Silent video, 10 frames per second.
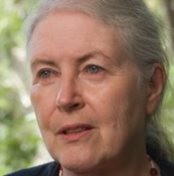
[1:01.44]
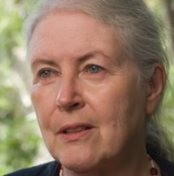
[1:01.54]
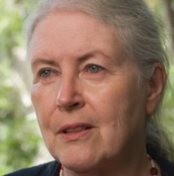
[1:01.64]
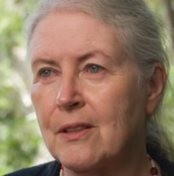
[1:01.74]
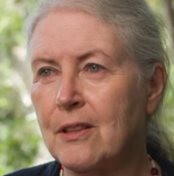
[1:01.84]
that
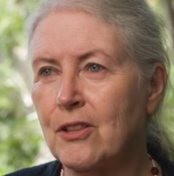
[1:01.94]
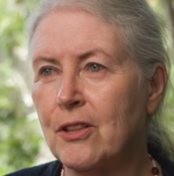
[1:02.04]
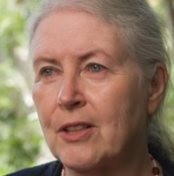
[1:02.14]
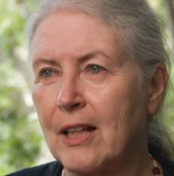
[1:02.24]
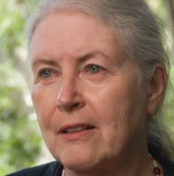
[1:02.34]
it is the
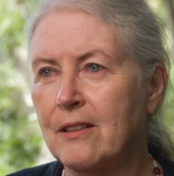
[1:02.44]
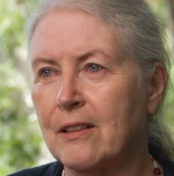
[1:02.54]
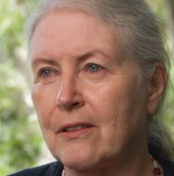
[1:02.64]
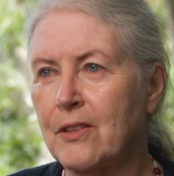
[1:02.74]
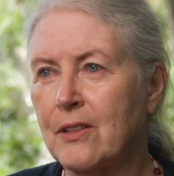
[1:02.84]

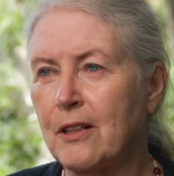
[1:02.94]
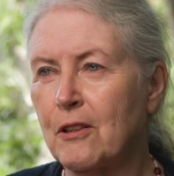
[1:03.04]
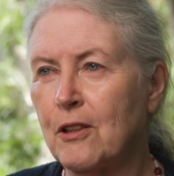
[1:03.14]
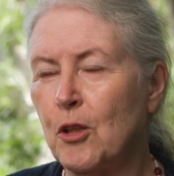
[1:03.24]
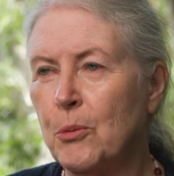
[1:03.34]
totality of the
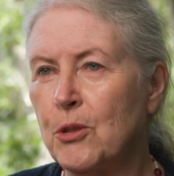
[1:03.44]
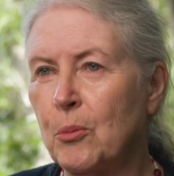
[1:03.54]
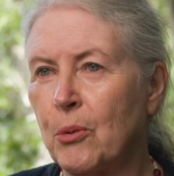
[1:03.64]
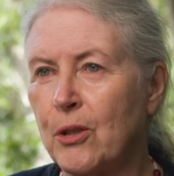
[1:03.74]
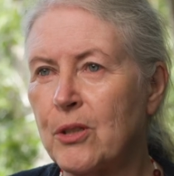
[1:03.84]

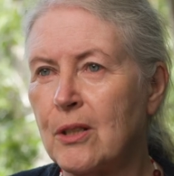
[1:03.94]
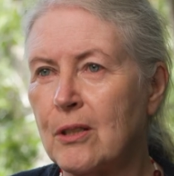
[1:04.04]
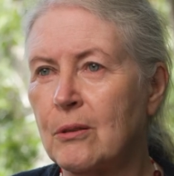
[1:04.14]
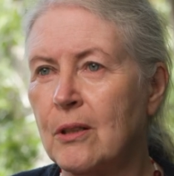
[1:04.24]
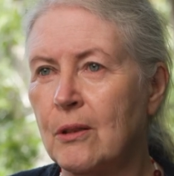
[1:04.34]
psychotherapeutic
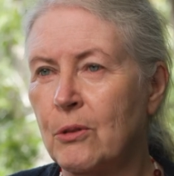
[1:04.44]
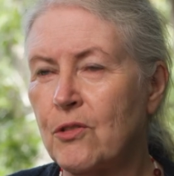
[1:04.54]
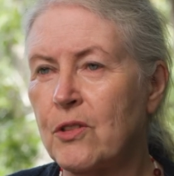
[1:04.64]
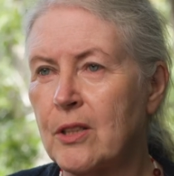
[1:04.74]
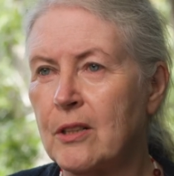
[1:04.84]
process which
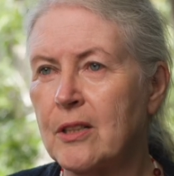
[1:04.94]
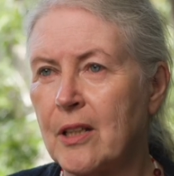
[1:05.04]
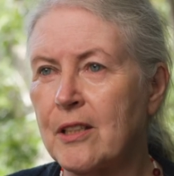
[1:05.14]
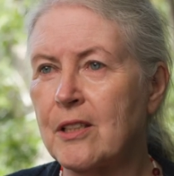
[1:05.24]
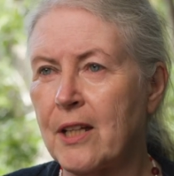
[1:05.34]

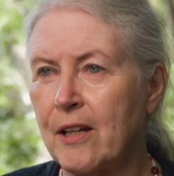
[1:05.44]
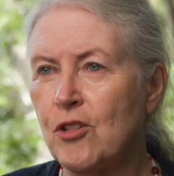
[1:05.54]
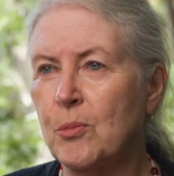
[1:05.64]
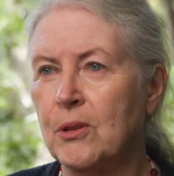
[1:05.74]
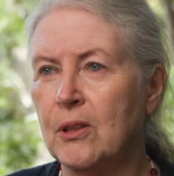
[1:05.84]
facilitates
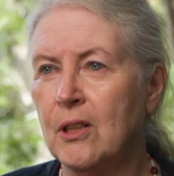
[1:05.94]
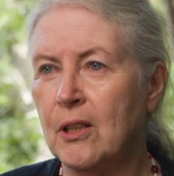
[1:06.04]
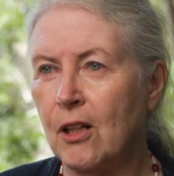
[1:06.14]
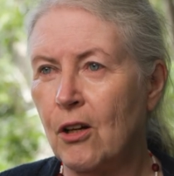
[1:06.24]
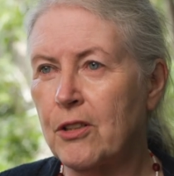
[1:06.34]
tangible,
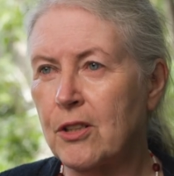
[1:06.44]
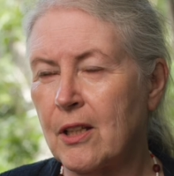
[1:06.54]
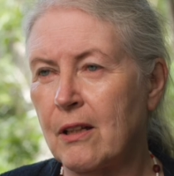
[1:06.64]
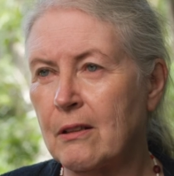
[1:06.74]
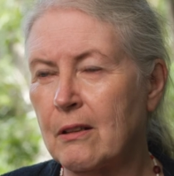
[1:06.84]

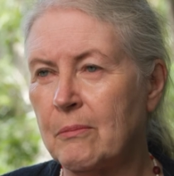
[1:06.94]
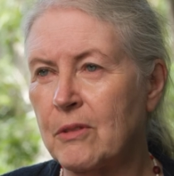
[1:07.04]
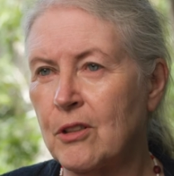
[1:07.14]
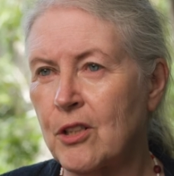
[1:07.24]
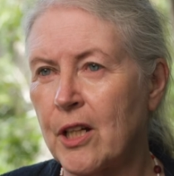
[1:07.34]
lasting
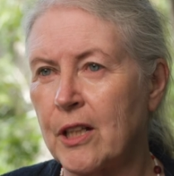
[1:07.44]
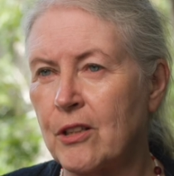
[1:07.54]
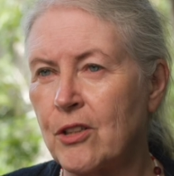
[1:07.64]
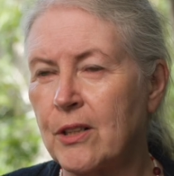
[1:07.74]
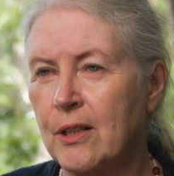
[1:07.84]
outcomes and
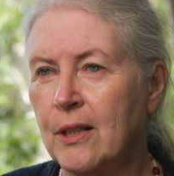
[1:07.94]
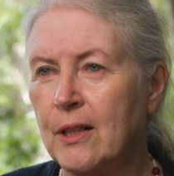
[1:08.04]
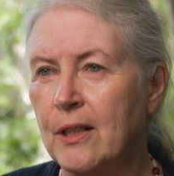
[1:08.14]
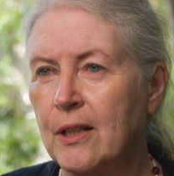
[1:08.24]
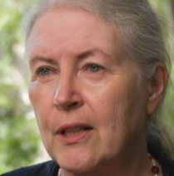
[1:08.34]
change.
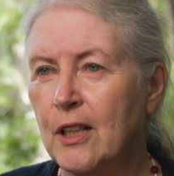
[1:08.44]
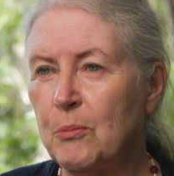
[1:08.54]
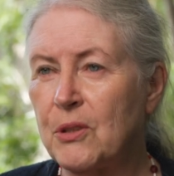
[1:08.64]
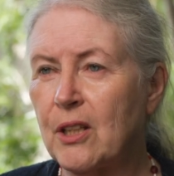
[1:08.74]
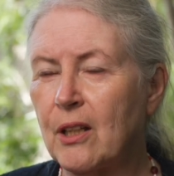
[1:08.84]
In
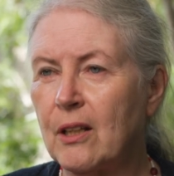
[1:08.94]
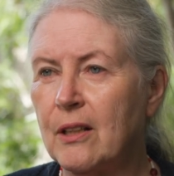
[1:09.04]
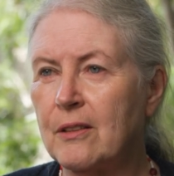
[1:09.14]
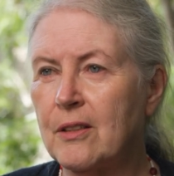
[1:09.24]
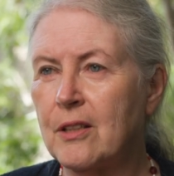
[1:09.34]

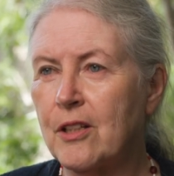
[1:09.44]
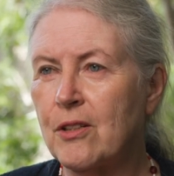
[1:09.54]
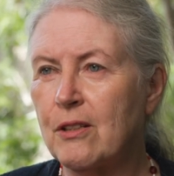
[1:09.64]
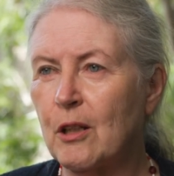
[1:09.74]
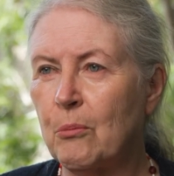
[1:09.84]
particular, the
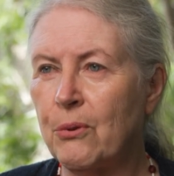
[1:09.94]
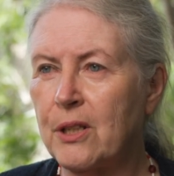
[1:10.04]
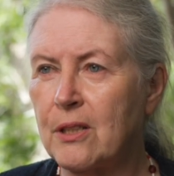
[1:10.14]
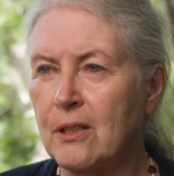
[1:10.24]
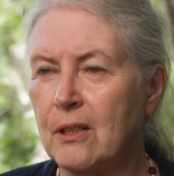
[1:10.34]
sessions that
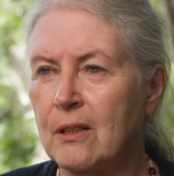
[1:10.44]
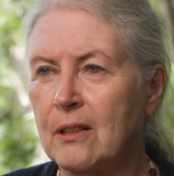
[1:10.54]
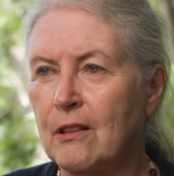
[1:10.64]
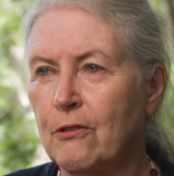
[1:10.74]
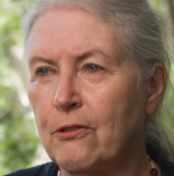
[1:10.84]
precede
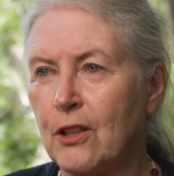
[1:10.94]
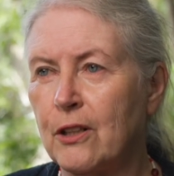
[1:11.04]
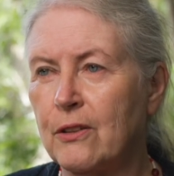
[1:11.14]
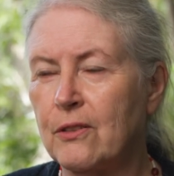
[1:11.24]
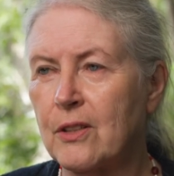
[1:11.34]
and then
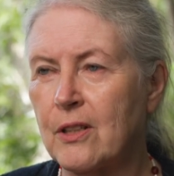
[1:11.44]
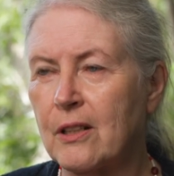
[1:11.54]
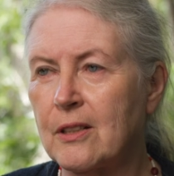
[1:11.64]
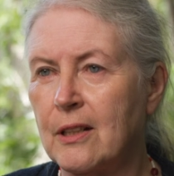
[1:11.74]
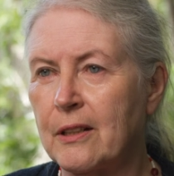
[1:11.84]
follow the
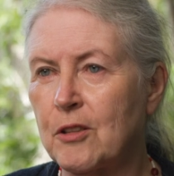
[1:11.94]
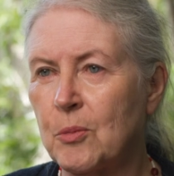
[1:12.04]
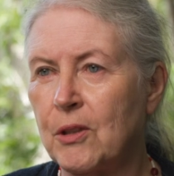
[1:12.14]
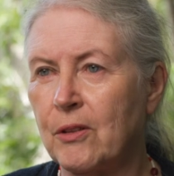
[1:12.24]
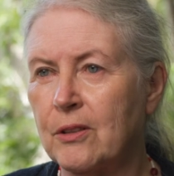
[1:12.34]
psychedelic
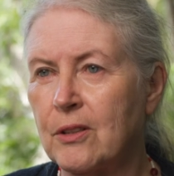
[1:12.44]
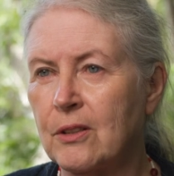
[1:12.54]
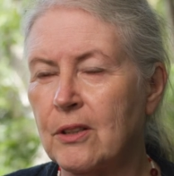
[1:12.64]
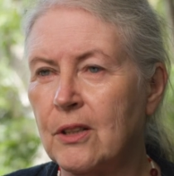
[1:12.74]
experience.